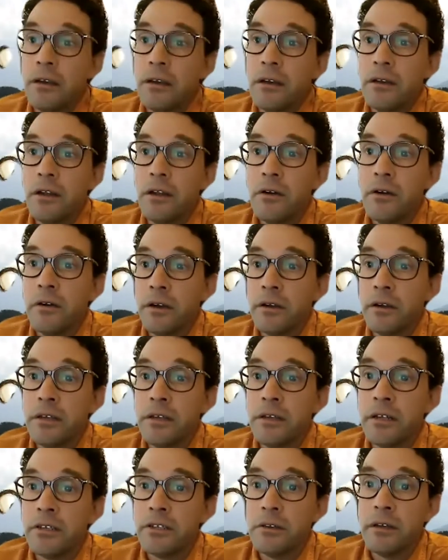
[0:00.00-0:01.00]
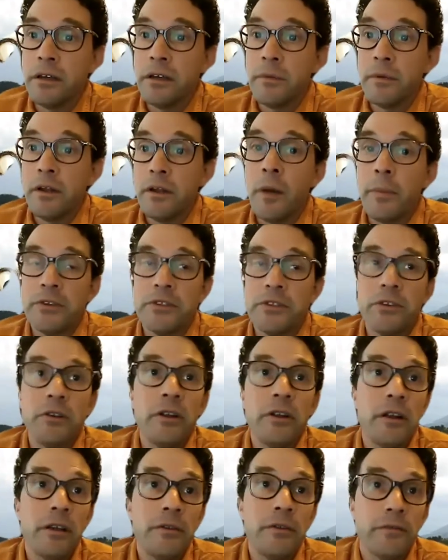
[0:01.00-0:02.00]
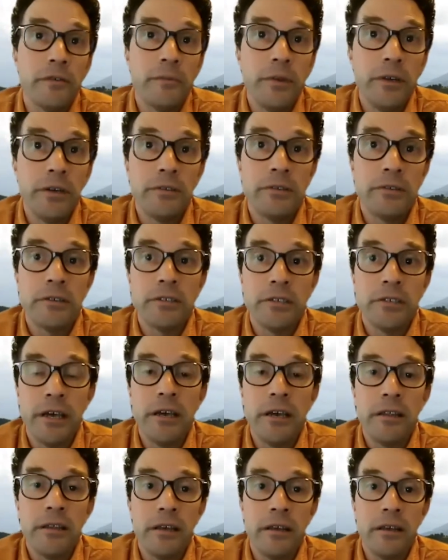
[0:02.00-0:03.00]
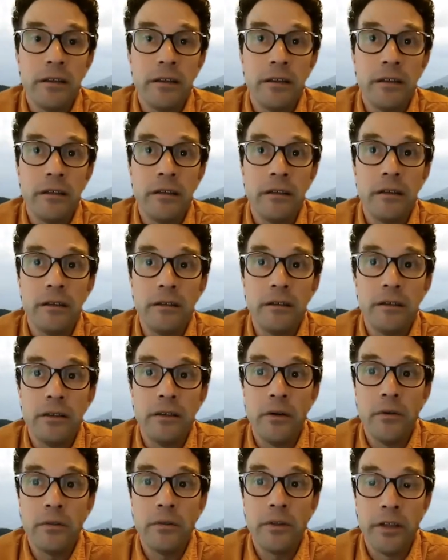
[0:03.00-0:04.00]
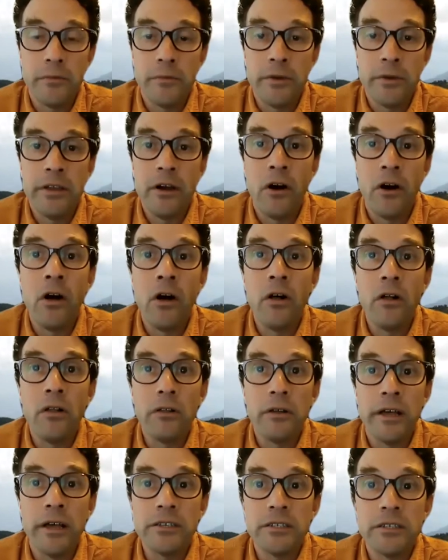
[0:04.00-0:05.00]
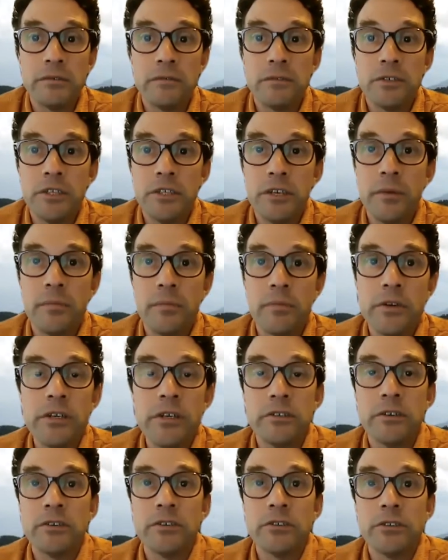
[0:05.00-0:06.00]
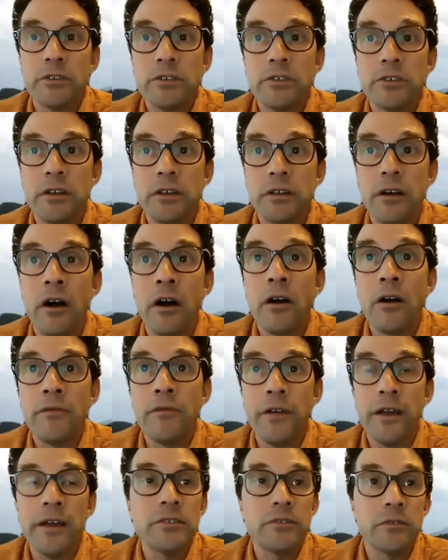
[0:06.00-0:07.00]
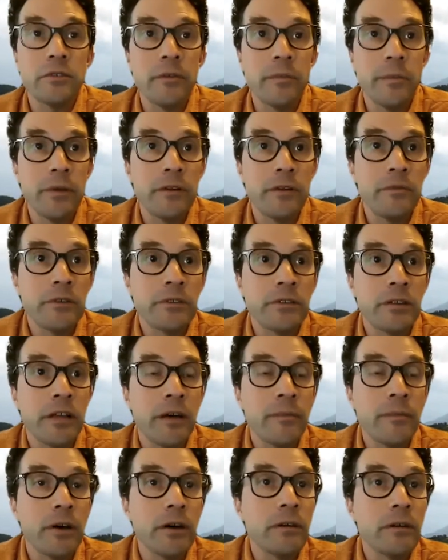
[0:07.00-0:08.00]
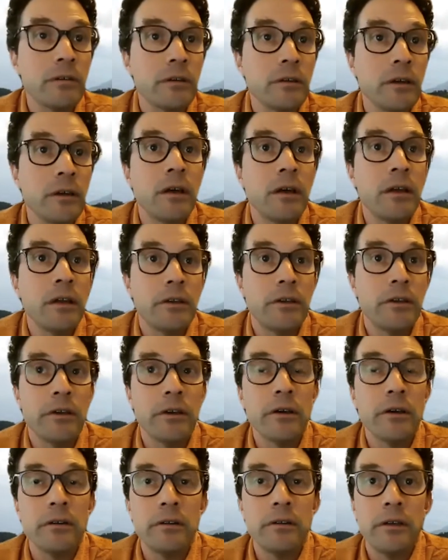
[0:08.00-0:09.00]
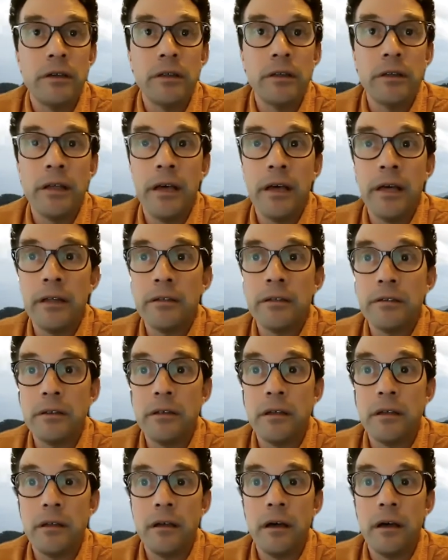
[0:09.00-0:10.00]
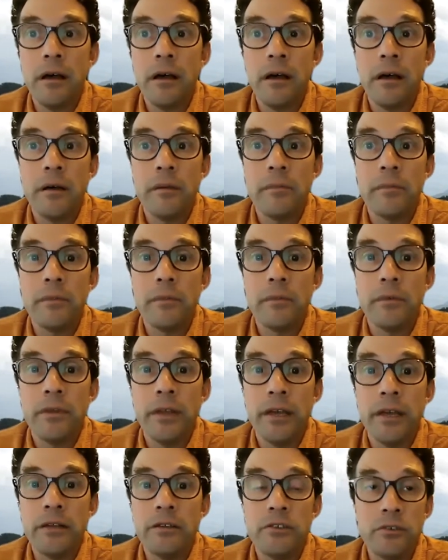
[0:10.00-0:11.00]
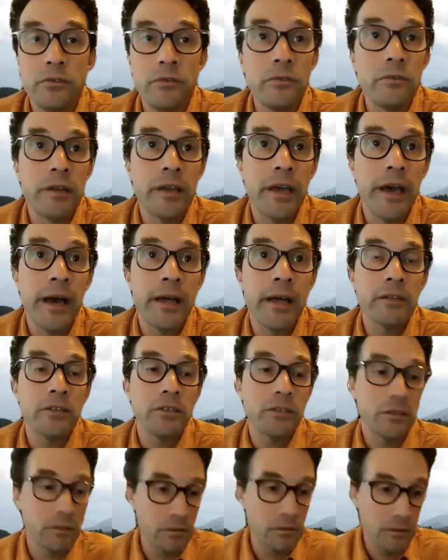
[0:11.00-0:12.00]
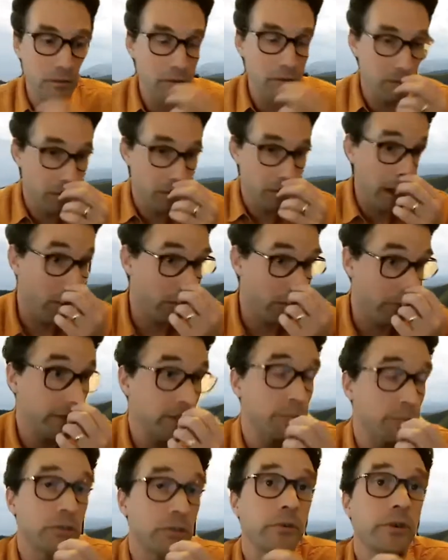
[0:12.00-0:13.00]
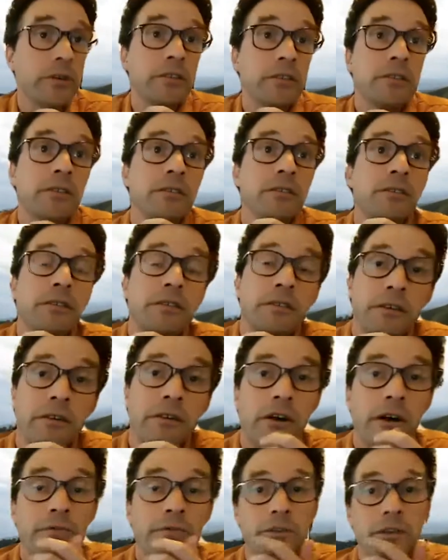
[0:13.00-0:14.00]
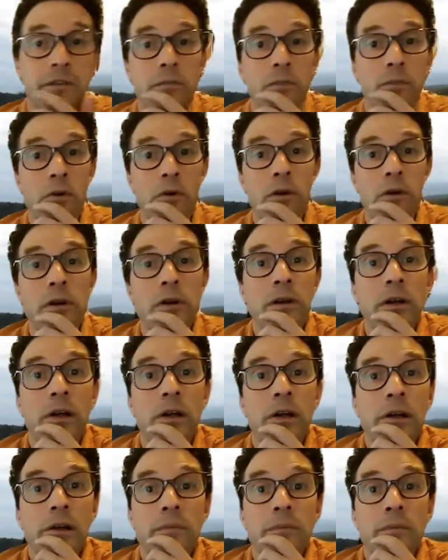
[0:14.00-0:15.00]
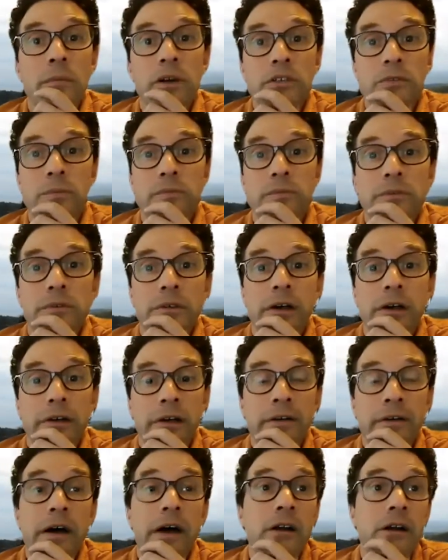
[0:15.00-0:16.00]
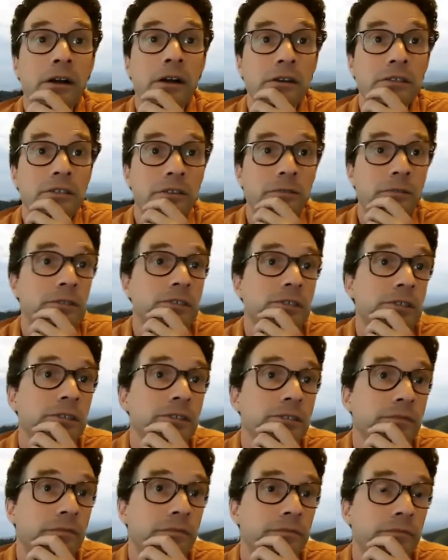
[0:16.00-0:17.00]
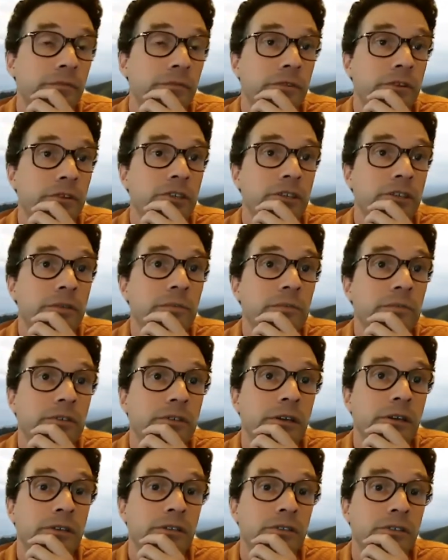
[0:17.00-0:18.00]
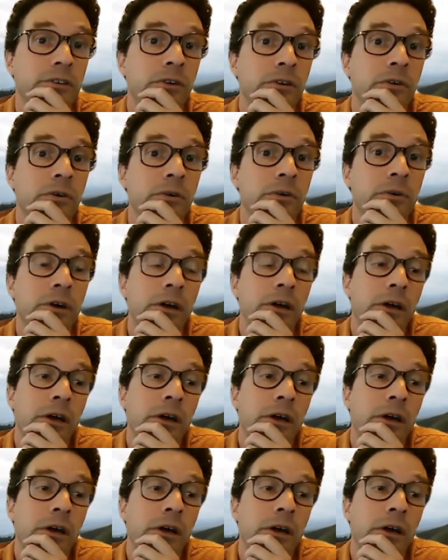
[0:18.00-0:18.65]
you know an opportunity for me to say that you know that we all as chimp researchers are faced with a bit of a dilemma here in that um, they do catch our respiratory diseases, and they're often more much uh, higher consequences for the chimps, and so